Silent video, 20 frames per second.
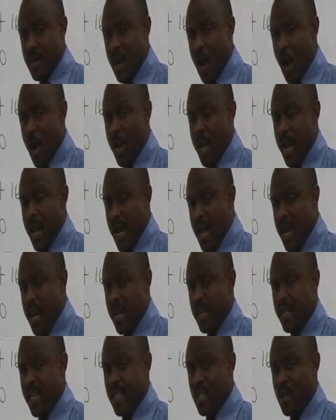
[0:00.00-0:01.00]
or the
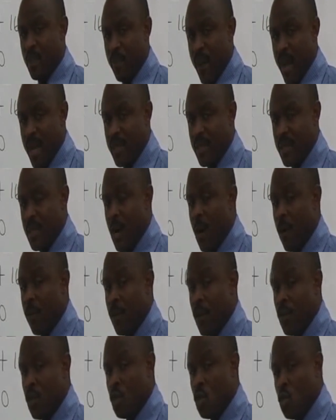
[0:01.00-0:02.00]
initial space of
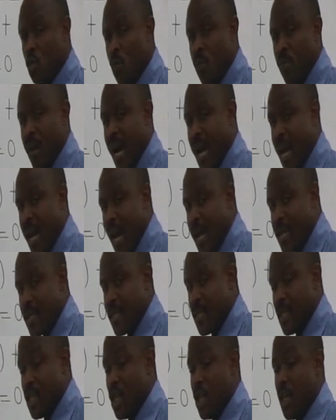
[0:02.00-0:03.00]
the 2
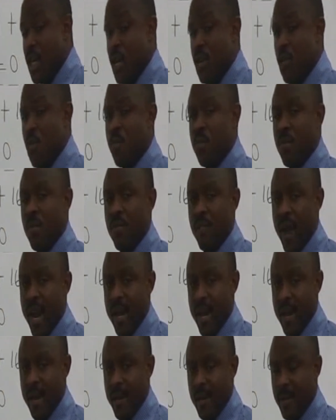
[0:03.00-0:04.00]
brackets you provided,